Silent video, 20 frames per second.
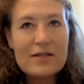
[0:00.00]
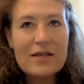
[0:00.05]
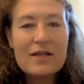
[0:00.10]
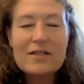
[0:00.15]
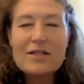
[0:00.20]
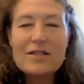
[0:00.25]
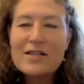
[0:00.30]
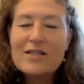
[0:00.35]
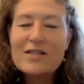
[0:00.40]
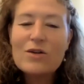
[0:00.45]

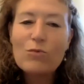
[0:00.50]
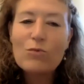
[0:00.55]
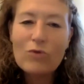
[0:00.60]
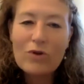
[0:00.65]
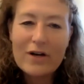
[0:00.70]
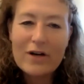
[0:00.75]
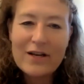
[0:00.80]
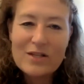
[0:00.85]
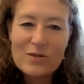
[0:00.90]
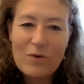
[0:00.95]
doesn't
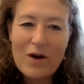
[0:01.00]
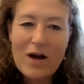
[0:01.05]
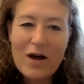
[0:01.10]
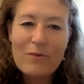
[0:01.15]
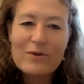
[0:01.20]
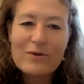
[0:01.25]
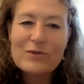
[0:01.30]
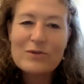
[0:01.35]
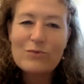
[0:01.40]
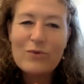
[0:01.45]
work as well
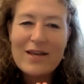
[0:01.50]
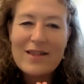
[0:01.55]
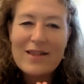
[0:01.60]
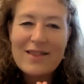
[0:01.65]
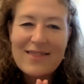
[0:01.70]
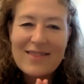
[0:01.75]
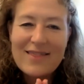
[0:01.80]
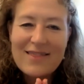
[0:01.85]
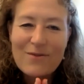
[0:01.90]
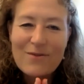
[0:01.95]
as
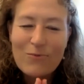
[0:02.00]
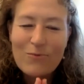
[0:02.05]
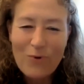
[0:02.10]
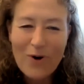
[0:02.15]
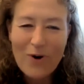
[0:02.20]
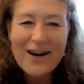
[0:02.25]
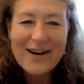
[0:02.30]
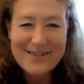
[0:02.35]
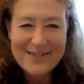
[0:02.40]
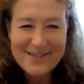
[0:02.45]
we
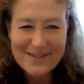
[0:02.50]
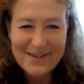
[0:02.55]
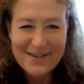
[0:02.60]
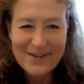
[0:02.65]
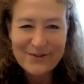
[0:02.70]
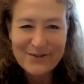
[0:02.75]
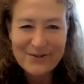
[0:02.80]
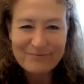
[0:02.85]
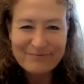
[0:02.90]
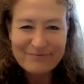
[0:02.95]
want it
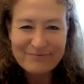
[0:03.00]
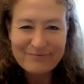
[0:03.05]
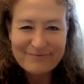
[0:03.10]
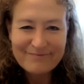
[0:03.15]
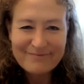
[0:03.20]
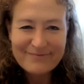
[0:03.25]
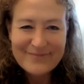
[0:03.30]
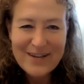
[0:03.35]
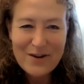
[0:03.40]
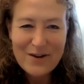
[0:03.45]
to,
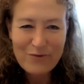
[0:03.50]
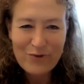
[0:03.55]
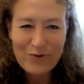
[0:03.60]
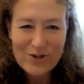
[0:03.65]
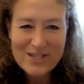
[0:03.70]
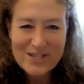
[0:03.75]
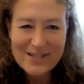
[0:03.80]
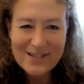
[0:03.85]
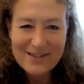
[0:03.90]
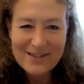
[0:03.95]

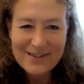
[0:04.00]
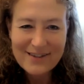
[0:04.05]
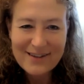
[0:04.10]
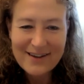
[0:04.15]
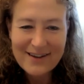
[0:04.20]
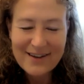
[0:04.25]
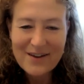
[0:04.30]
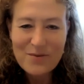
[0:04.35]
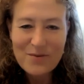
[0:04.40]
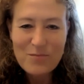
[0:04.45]

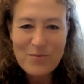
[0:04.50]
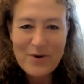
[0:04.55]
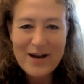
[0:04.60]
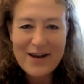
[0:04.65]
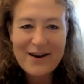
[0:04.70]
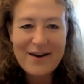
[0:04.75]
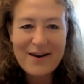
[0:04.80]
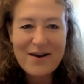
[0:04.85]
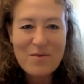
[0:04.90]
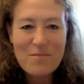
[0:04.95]
unfortunately.
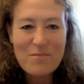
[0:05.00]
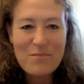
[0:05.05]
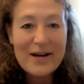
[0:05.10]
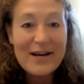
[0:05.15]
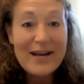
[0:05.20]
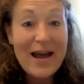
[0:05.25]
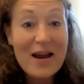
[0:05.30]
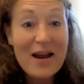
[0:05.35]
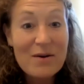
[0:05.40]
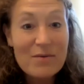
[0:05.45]
But
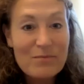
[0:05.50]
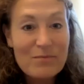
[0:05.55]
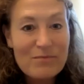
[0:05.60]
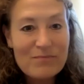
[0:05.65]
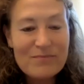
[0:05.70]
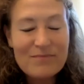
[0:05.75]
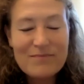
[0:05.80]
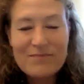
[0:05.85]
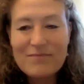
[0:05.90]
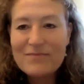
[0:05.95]
again,
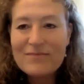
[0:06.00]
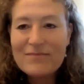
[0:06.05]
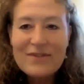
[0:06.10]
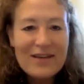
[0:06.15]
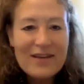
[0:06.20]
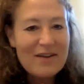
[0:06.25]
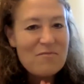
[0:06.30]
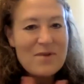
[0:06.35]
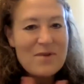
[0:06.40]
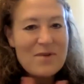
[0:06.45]

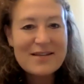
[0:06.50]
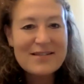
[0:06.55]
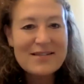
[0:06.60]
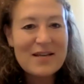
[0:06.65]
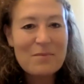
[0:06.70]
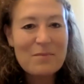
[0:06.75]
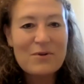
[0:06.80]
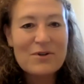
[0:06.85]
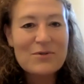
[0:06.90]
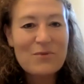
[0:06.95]
give me
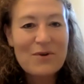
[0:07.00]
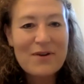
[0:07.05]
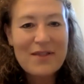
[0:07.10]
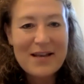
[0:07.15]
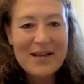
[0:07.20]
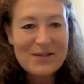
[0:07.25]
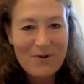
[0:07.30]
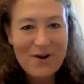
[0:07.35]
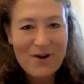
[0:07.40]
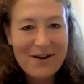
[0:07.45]
examples where
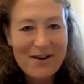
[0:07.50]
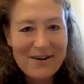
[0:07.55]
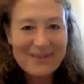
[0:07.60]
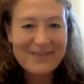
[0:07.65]
that's wrong.